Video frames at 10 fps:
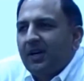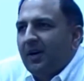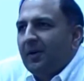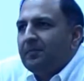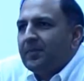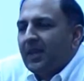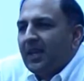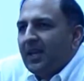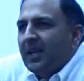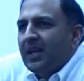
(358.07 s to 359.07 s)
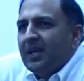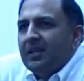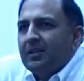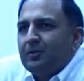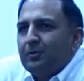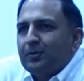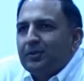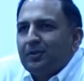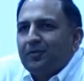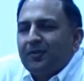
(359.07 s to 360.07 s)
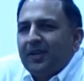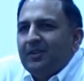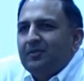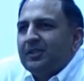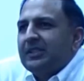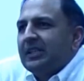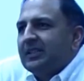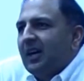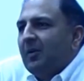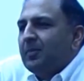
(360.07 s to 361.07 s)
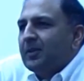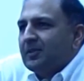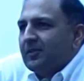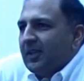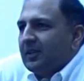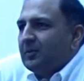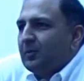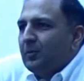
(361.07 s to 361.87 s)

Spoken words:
There are two sort of interesting examples of it.